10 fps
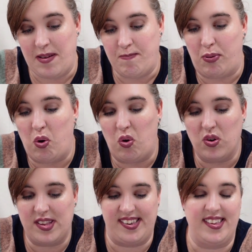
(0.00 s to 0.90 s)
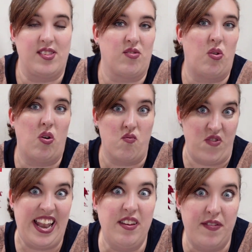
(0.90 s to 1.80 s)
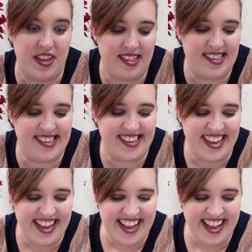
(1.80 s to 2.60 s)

important or relevant.